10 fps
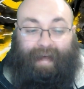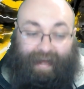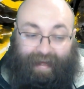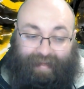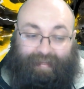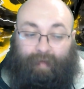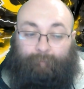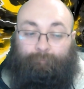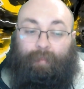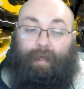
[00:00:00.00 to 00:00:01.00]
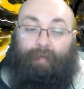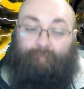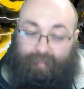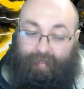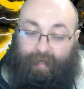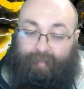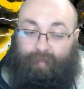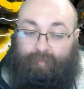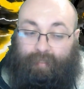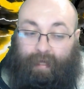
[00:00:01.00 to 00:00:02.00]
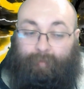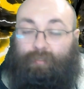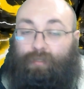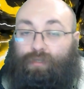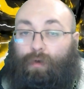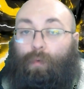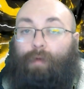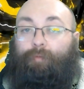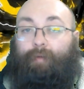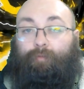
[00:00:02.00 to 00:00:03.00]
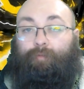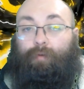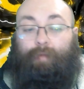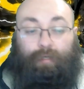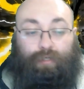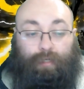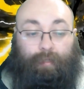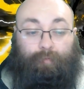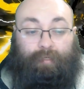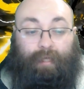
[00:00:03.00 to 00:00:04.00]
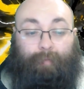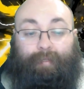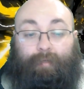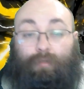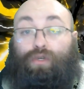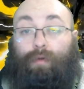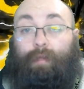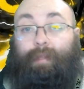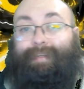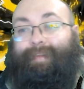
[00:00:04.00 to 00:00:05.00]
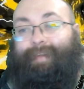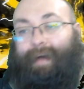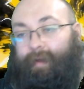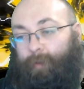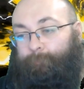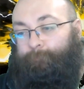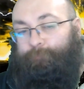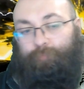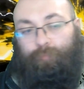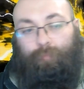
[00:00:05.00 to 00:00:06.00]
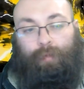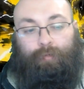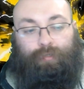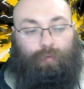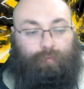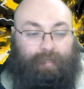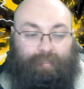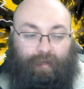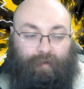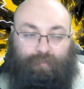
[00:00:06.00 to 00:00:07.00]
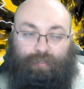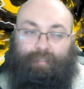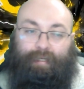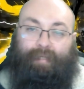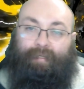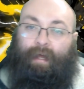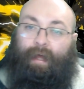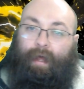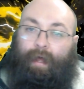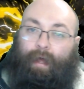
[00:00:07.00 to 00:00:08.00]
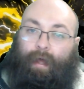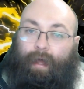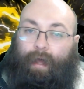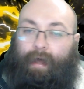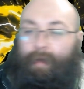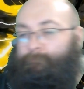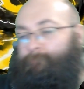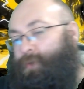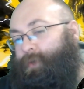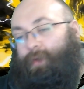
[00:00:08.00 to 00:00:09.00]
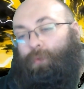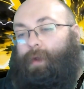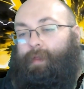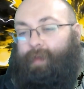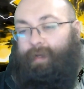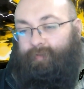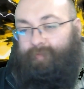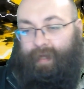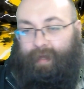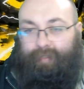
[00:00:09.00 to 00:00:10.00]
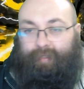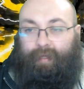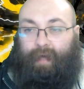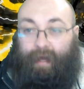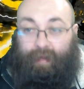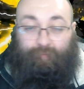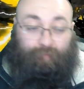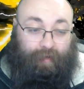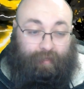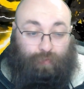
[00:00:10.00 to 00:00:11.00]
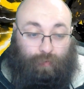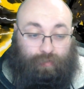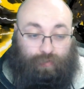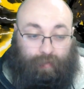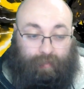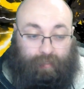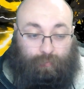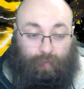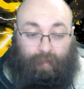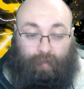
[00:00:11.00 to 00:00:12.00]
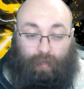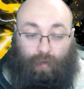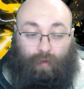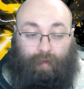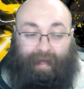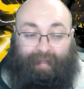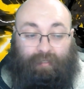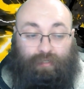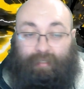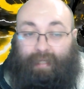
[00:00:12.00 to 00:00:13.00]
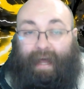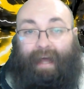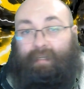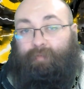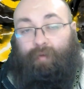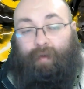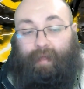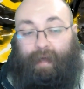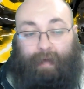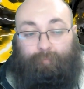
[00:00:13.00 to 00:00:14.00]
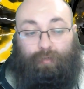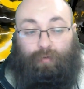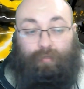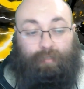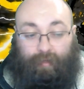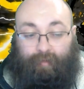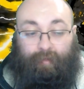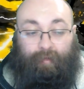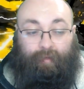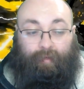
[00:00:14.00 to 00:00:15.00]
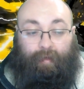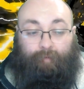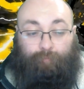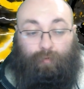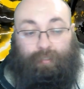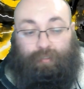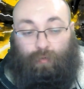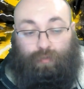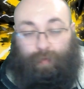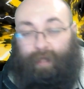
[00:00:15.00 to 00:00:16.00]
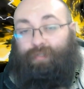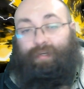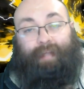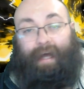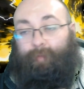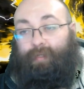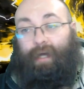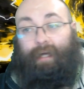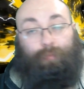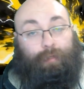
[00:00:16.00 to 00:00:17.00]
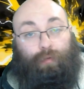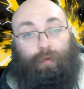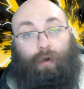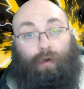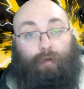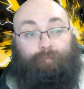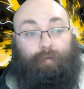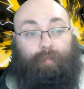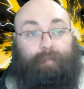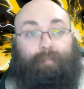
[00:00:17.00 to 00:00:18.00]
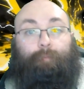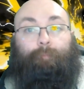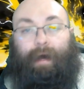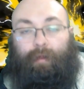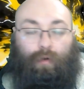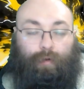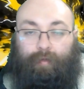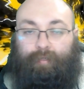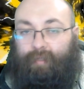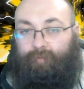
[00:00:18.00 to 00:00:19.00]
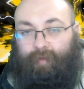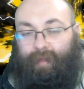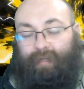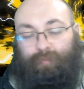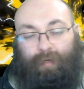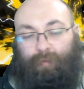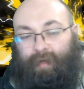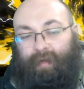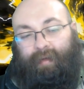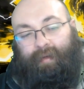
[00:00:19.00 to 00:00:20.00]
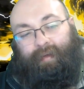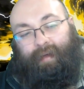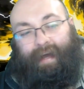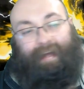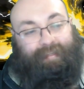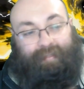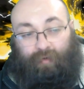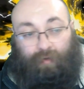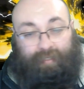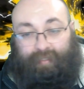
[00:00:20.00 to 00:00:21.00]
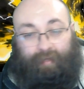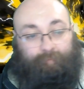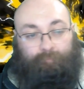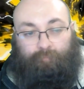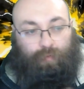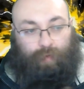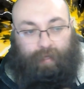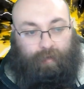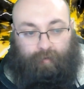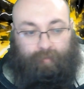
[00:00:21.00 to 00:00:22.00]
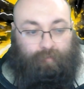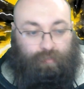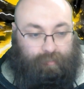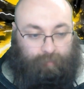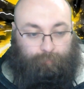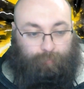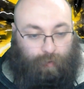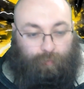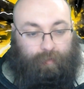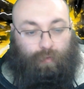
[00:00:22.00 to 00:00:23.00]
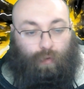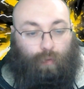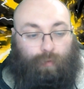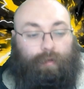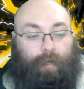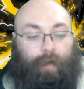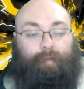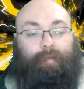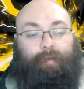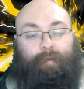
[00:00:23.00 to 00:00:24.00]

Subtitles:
And if this attack deals damage, destroy one rival foundation that was committed during this attack. So this card just says a million and one things of text. I really do enjoy this one a lot, and it just hits for an absolute ton. It forces also extra damage, as we do a lot of our things like Battle Aura and stuff like that as well. And honestly, great card. Just a brilliant Nomu card.